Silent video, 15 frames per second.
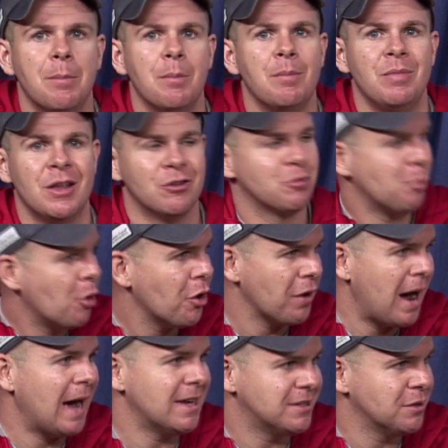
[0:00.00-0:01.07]
There's more
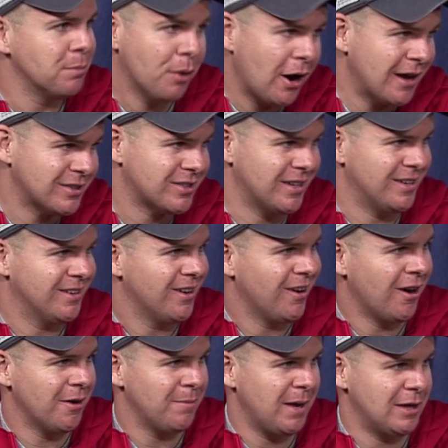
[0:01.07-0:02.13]
eyes in Boston
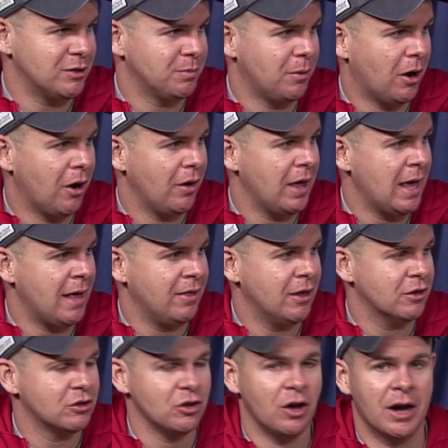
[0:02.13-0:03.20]
on baseball, and
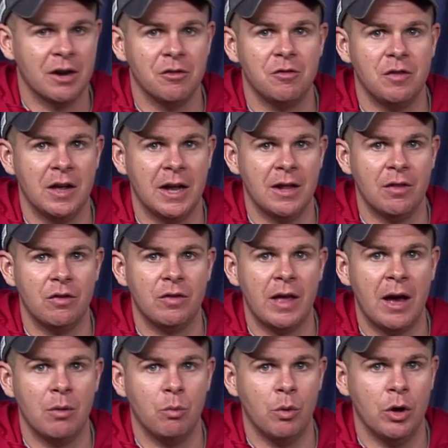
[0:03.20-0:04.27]
there's a lot of fans
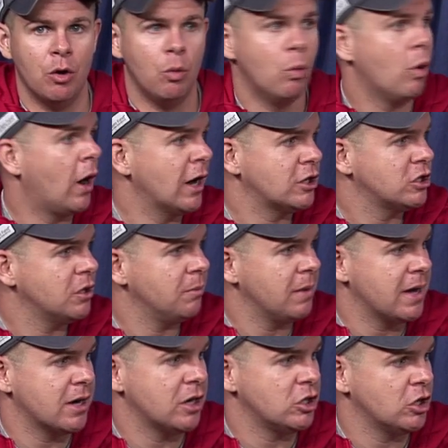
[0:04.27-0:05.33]
that will watch the
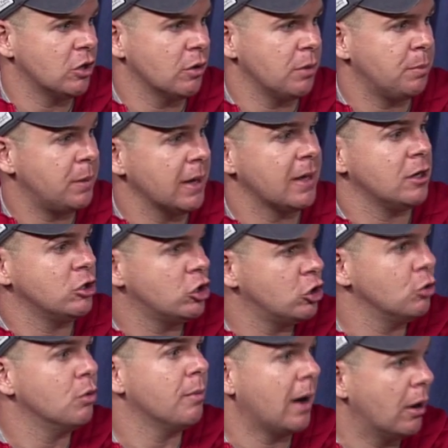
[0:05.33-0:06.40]
manager and pick and
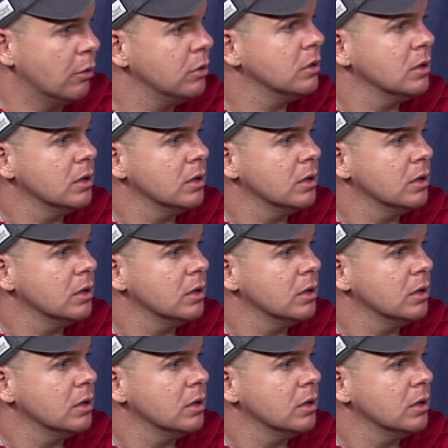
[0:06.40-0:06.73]
chew him out